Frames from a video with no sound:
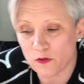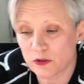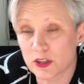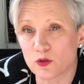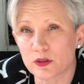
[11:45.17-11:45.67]

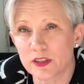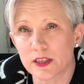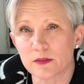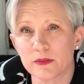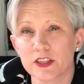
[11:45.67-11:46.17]

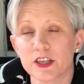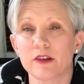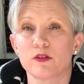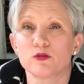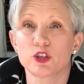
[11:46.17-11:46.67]
resources and
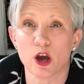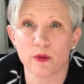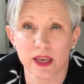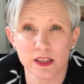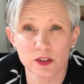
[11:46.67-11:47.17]
materials
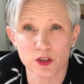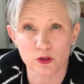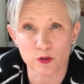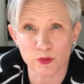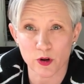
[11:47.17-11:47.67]
going
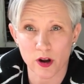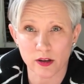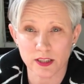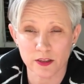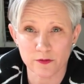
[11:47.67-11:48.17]
into the
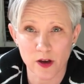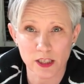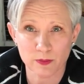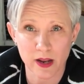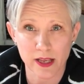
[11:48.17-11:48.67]
product in the
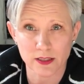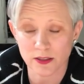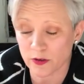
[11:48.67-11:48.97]
first place.